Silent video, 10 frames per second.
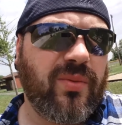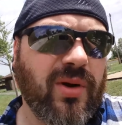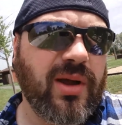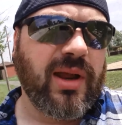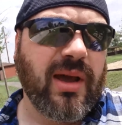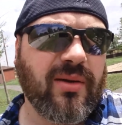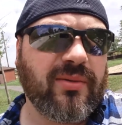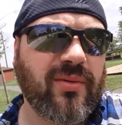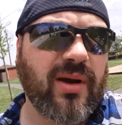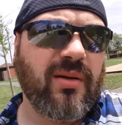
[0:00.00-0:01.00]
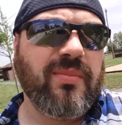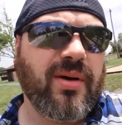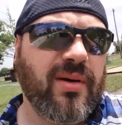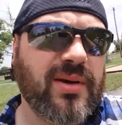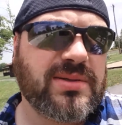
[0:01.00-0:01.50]
run out ground
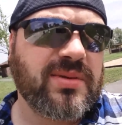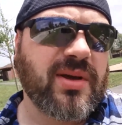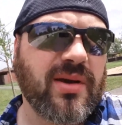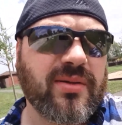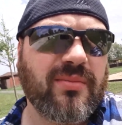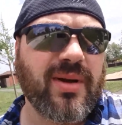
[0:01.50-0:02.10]
balls with all their